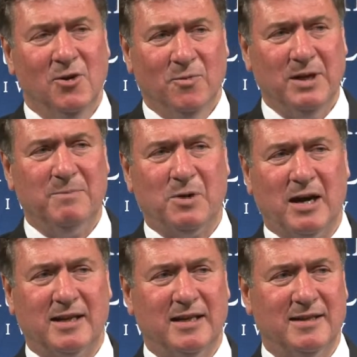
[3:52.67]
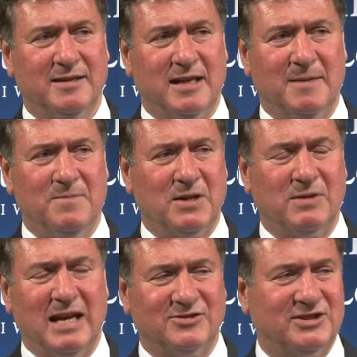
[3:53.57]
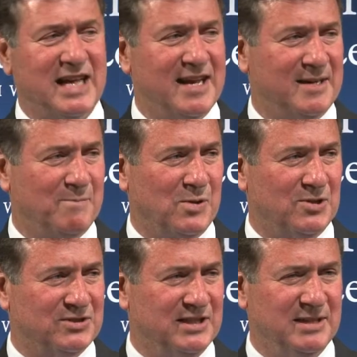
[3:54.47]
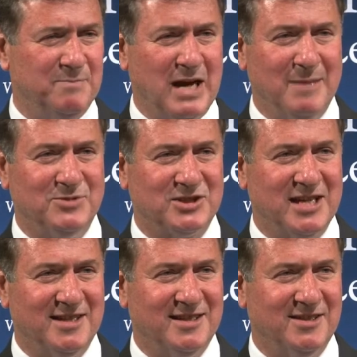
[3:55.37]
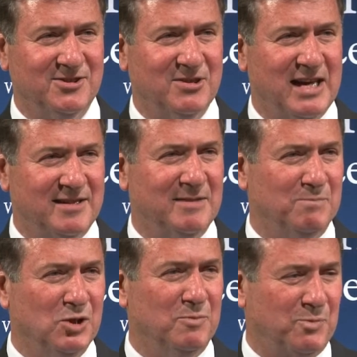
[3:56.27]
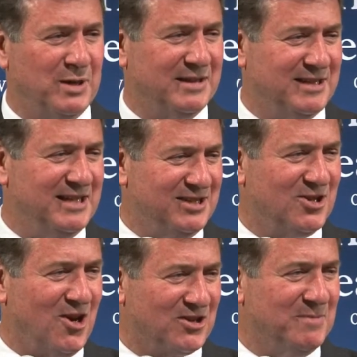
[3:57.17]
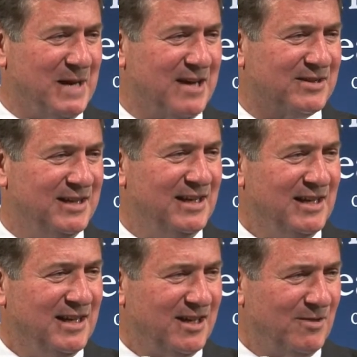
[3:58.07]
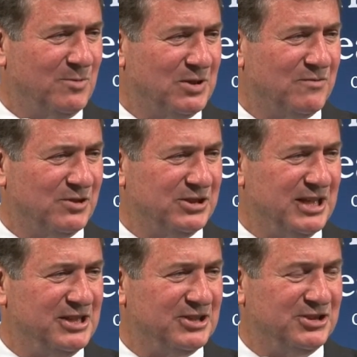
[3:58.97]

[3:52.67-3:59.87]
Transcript: We brought in an outstanding person in Bob Skunda, who had the blueprint that he talked about with the Virginia